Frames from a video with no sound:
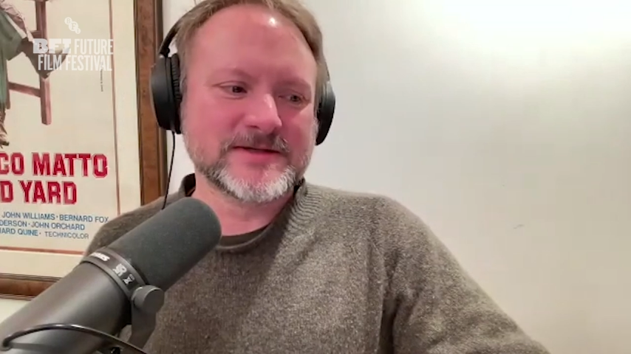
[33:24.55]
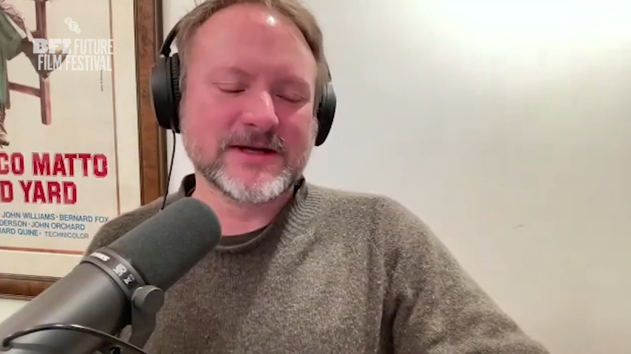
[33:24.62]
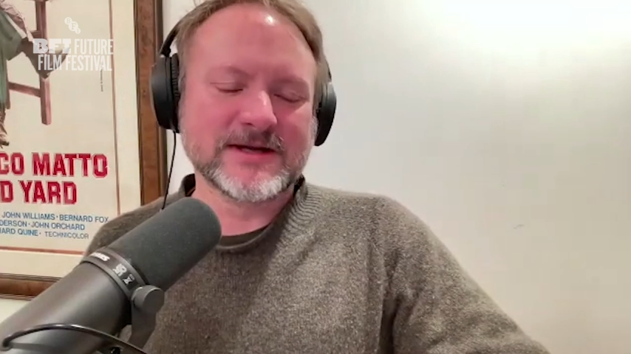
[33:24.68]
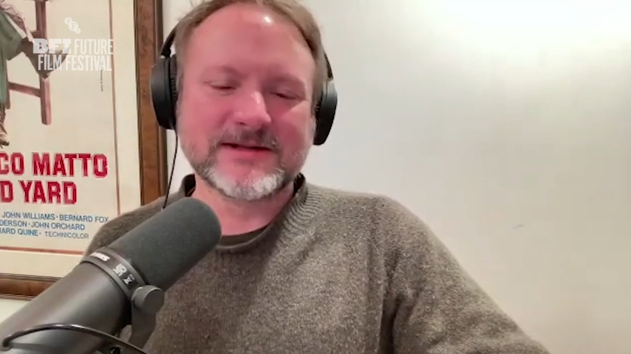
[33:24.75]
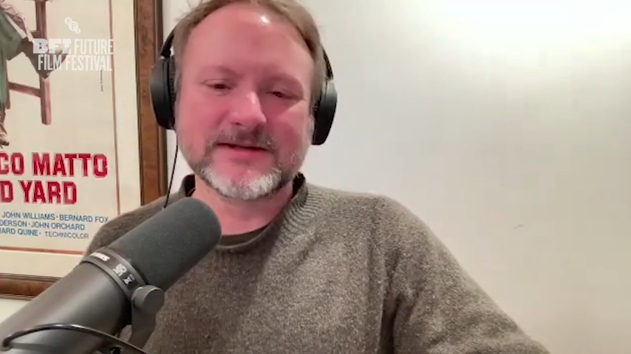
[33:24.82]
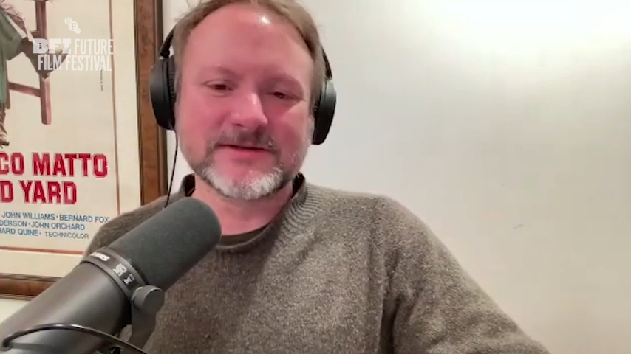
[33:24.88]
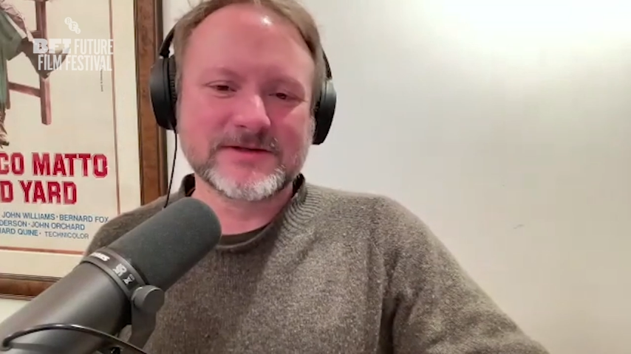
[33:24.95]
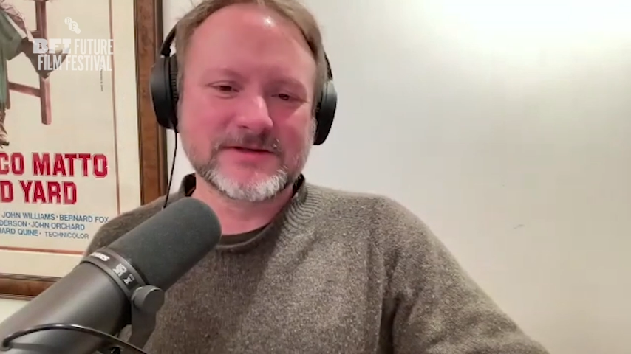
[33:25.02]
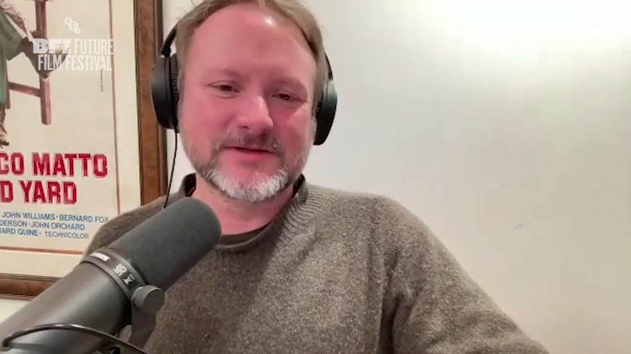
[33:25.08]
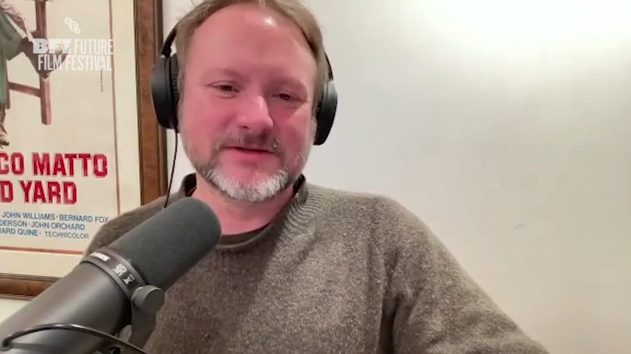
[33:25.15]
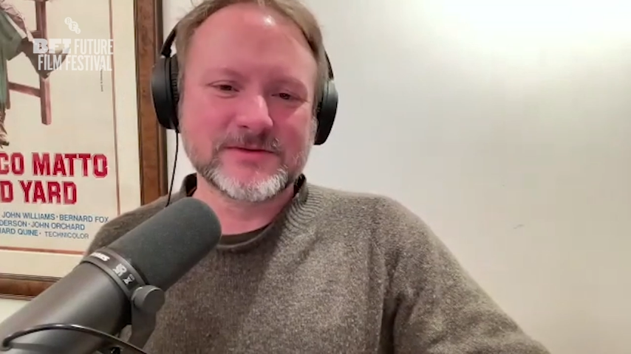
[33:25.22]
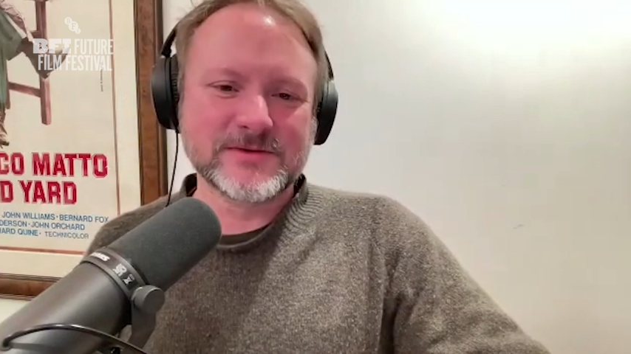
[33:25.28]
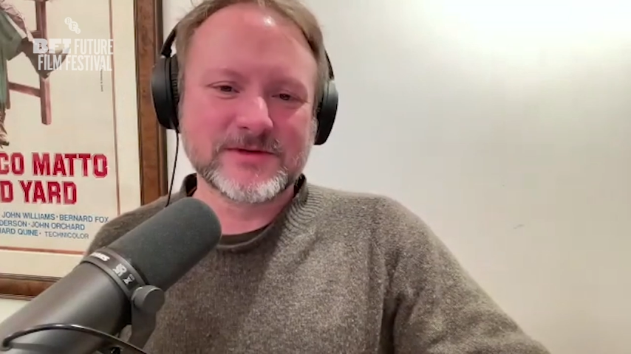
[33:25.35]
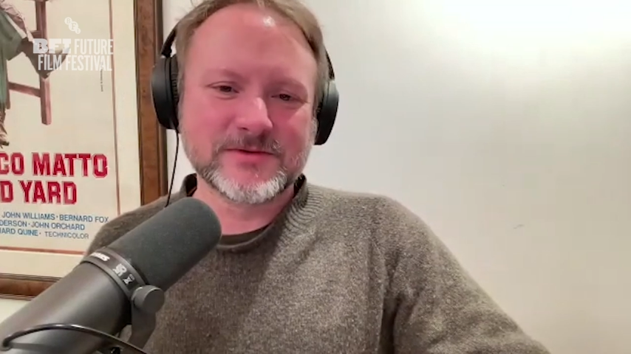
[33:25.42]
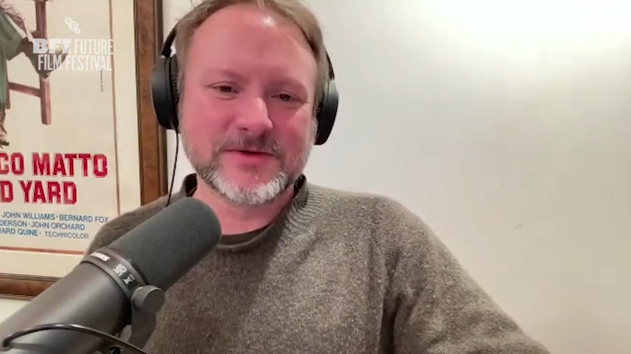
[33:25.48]
nothing to
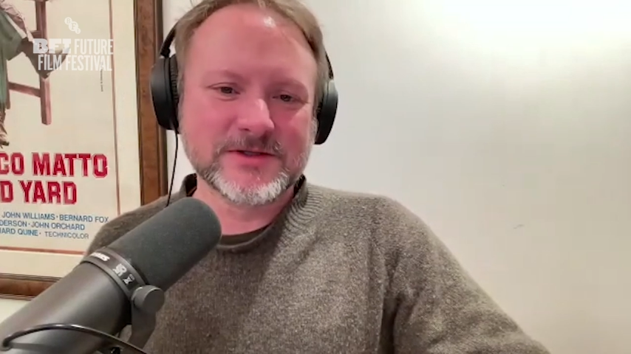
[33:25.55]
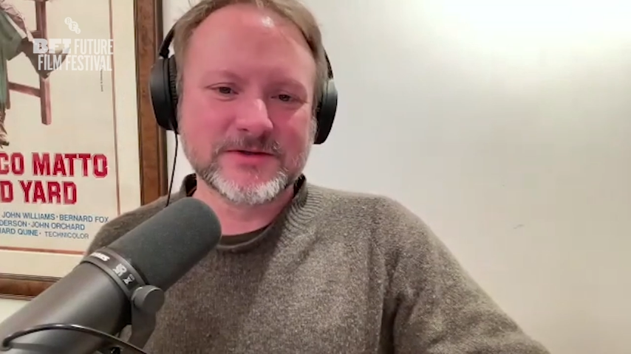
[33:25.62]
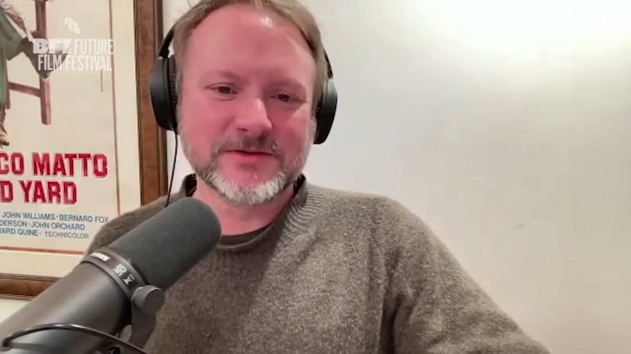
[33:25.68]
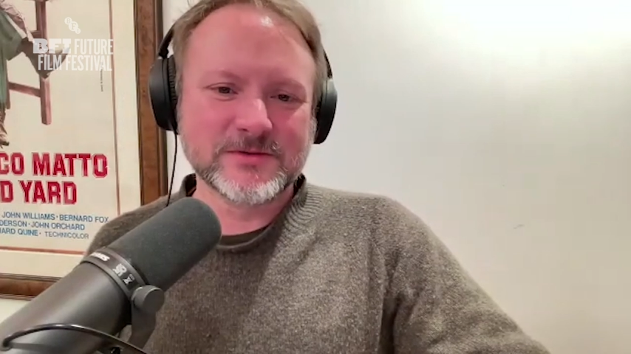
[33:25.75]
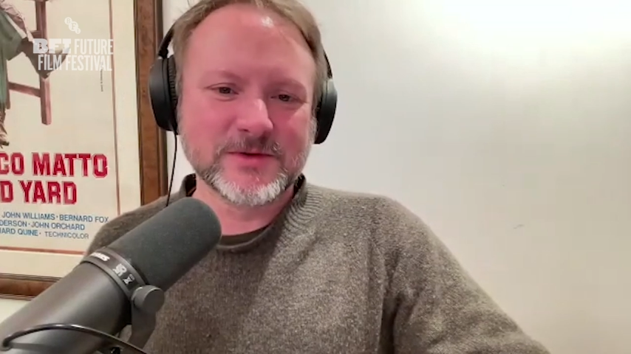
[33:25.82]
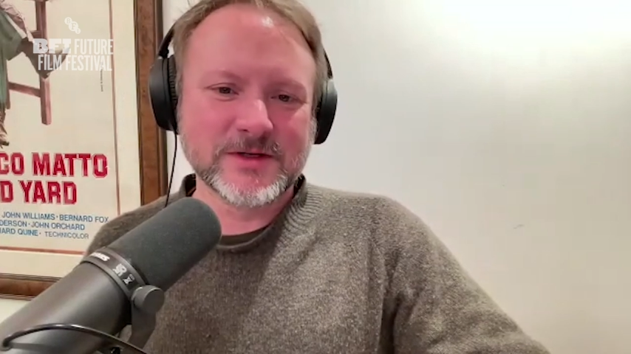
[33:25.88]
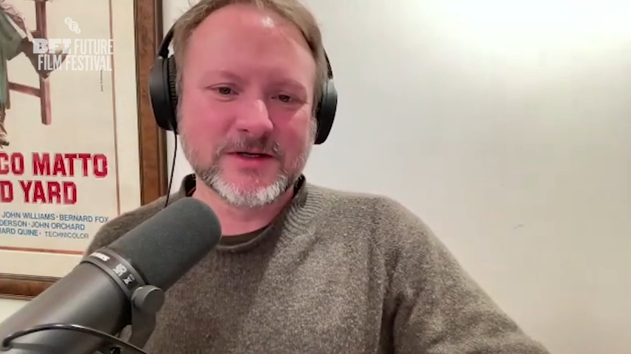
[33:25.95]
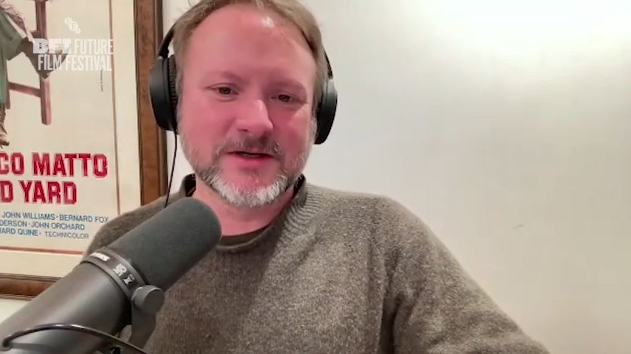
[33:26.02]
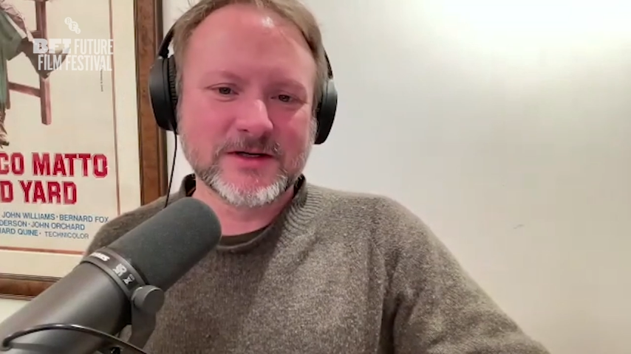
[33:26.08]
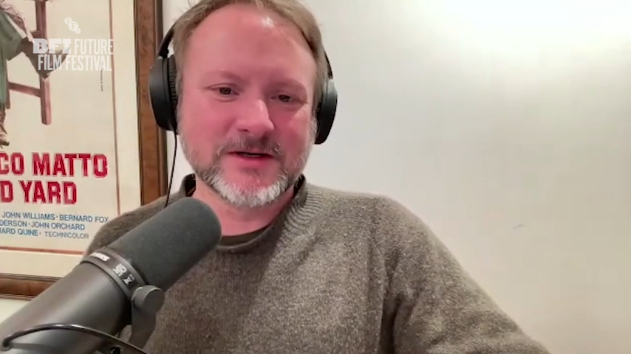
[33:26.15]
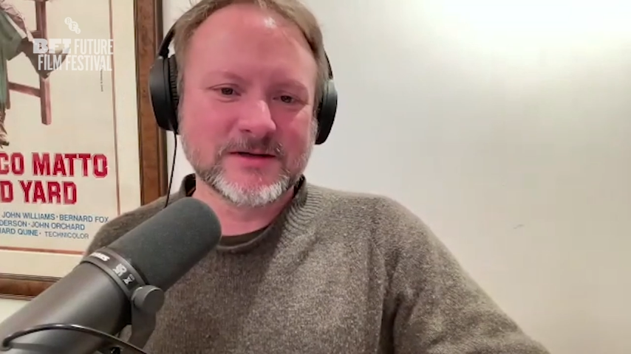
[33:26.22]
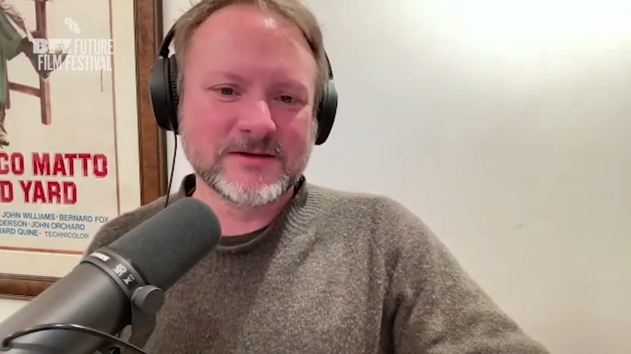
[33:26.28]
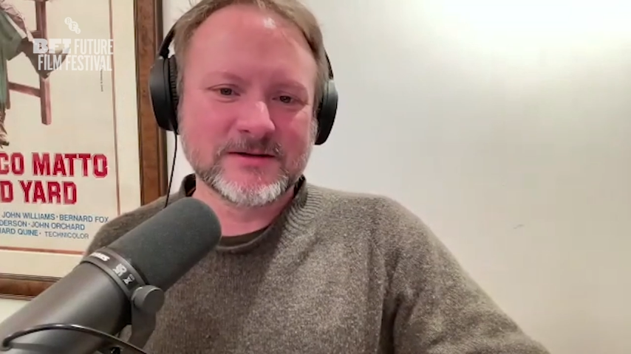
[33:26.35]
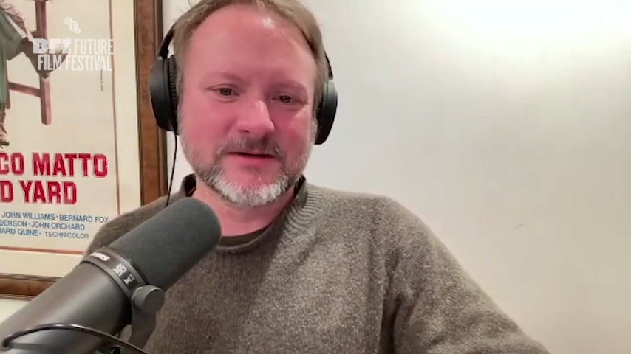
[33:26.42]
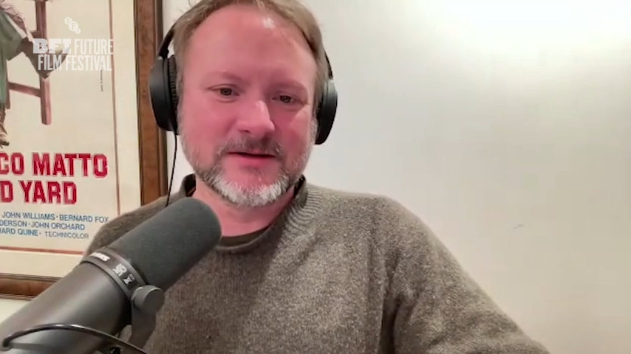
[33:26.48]
do with what you're working on,